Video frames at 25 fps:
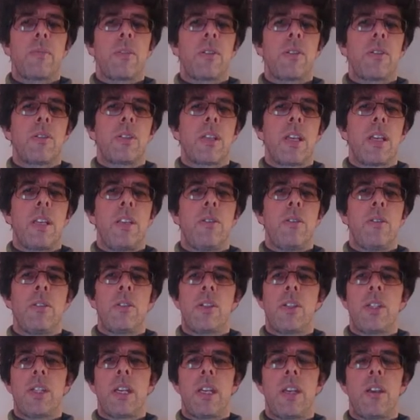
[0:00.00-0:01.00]
because then you can
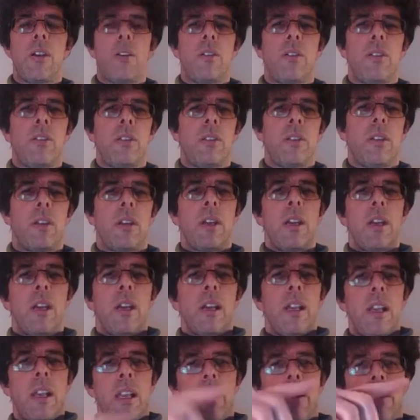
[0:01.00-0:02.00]
see on
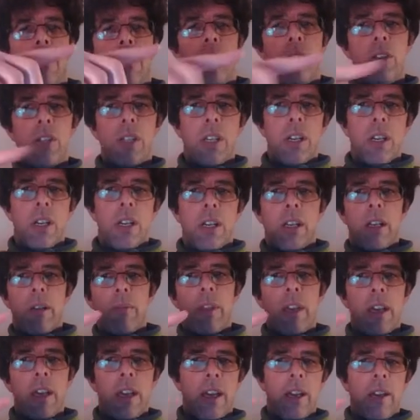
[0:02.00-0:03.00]
the side up
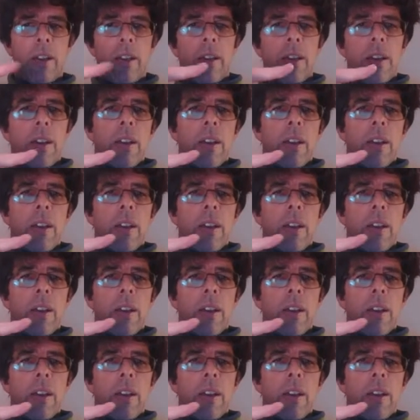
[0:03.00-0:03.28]
there,